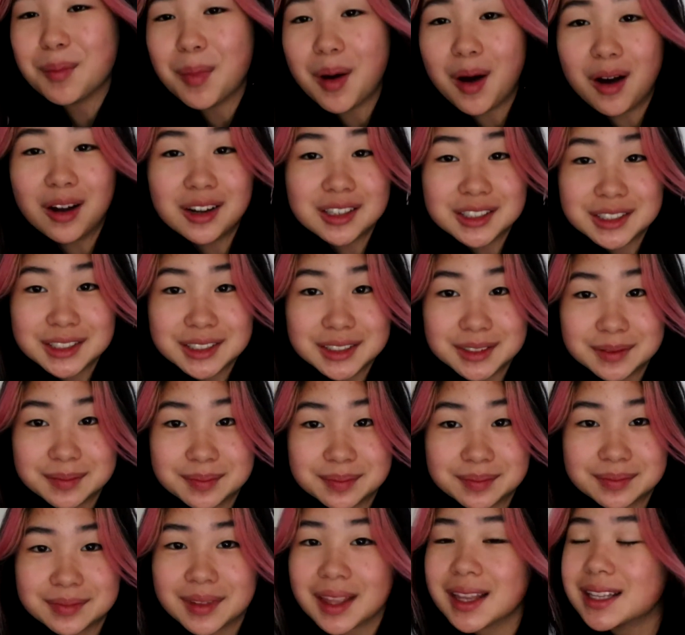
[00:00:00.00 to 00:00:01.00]
pot.
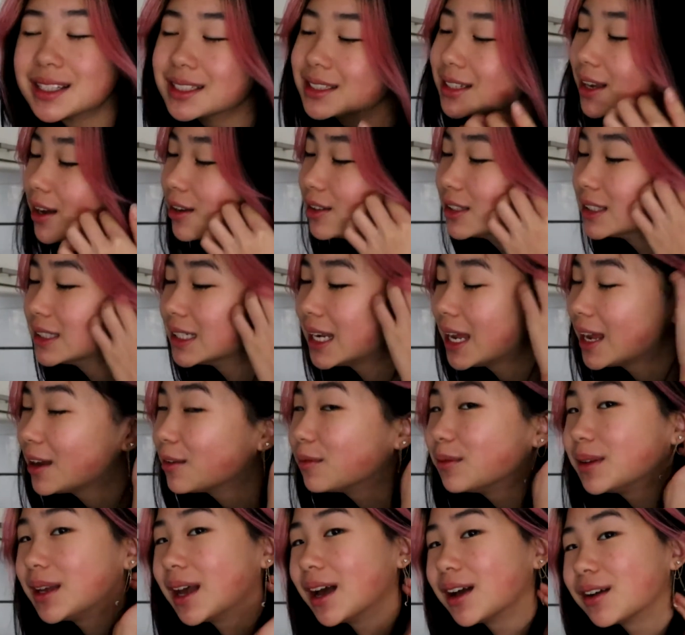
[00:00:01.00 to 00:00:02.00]
So today
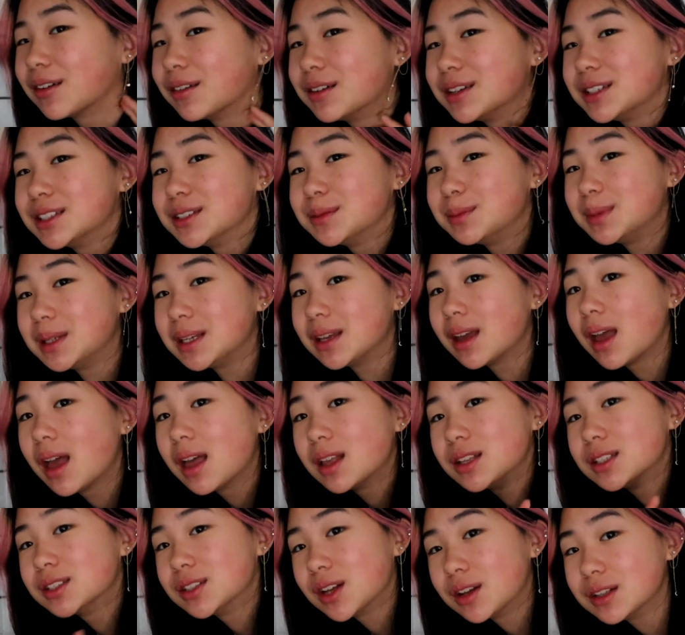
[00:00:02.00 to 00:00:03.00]
we are going to be
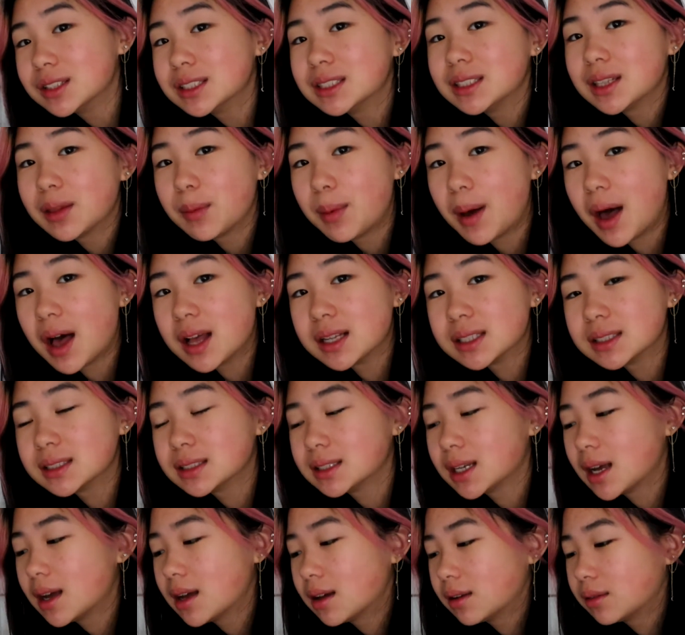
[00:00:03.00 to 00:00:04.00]
salting the
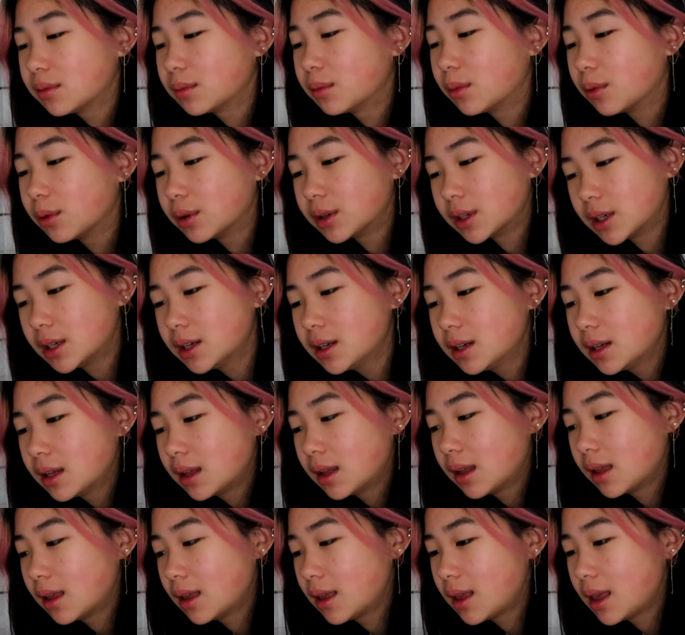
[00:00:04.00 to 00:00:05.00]
pasta water
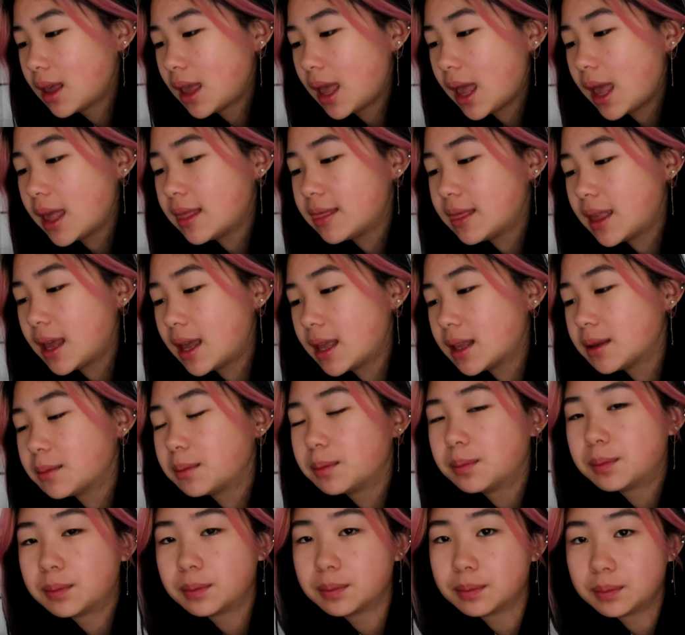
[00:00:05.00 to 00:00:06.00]
and then
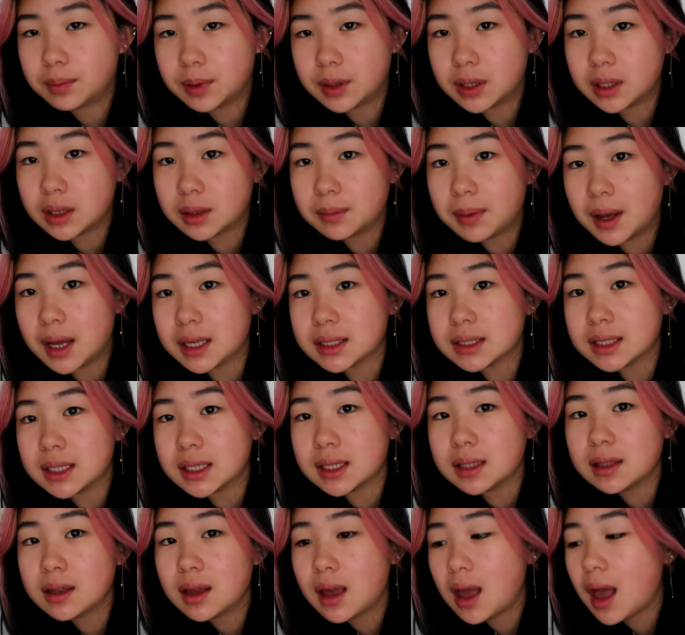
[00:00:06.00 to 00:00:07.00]
putting the pasta
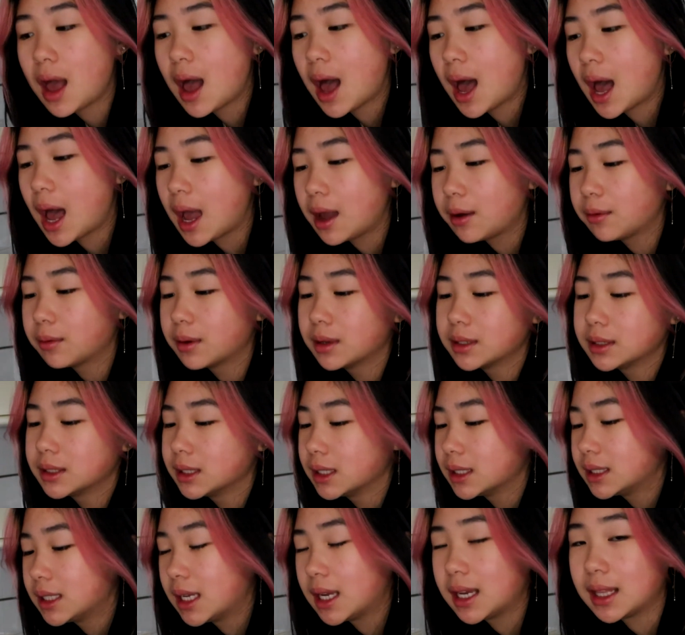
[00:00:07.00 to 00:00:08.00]
in. I want to
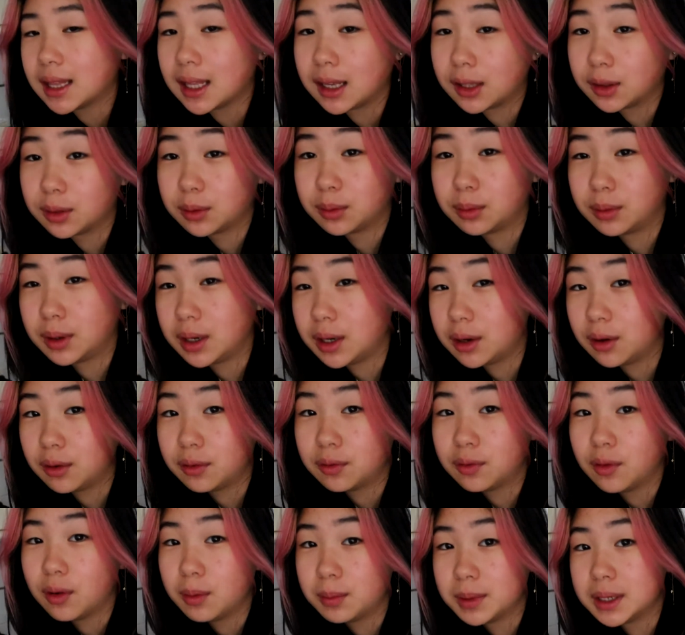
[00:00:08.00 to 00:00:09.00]
say 3 or
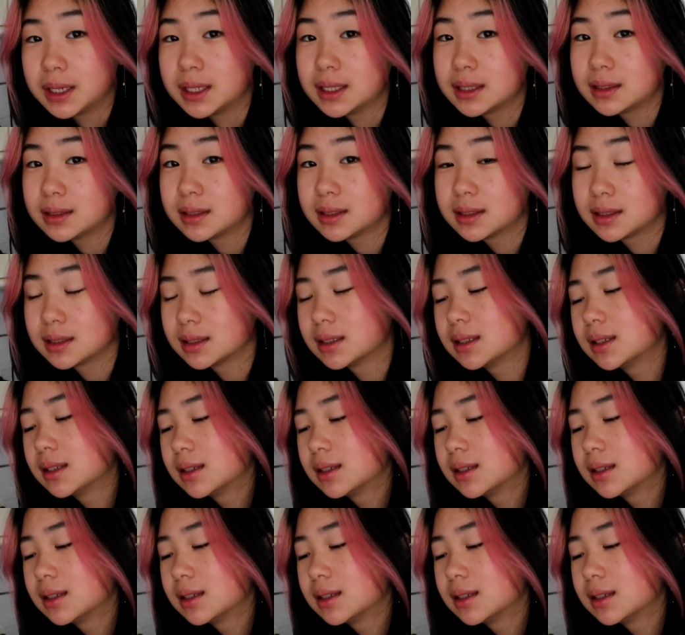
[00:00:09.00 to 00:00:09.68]
4 minutes.